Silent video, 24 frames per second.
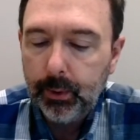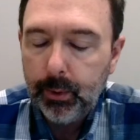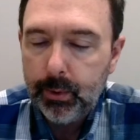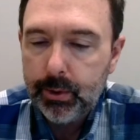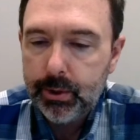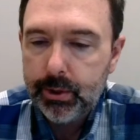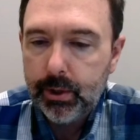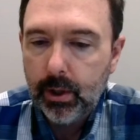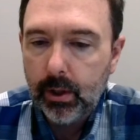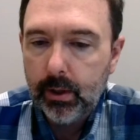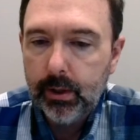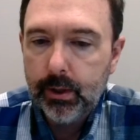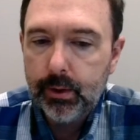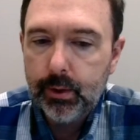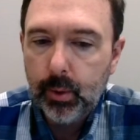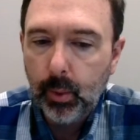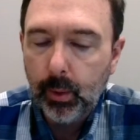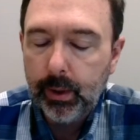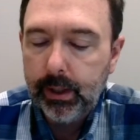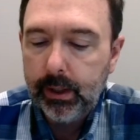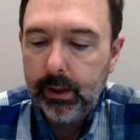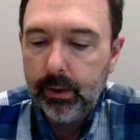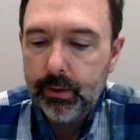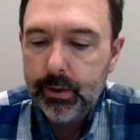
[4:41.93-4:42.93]
who started
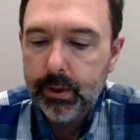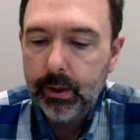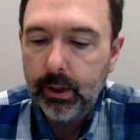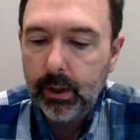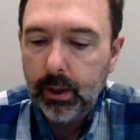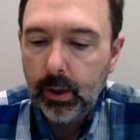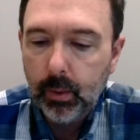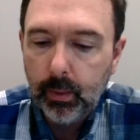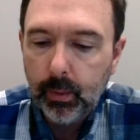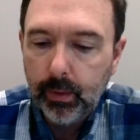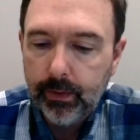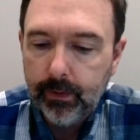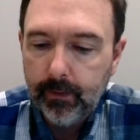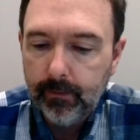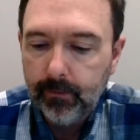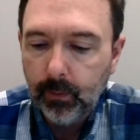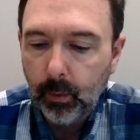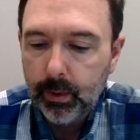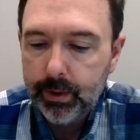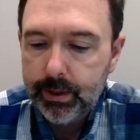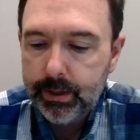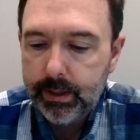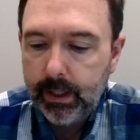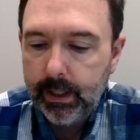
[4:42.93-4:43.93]
20 years ago with the
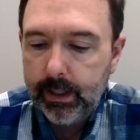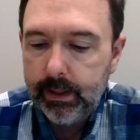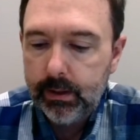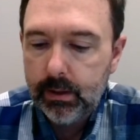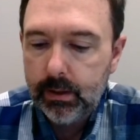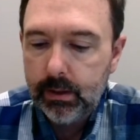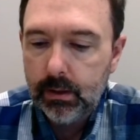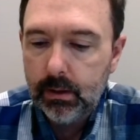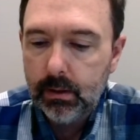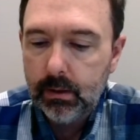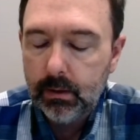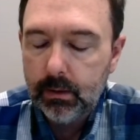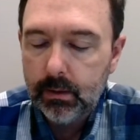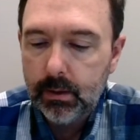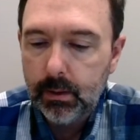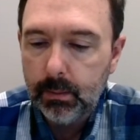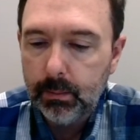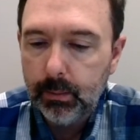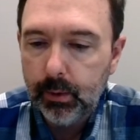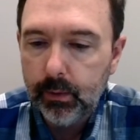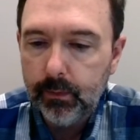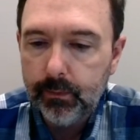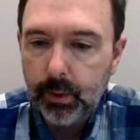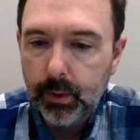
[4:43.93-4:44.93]
foresight to
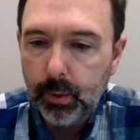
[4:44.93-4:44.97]
move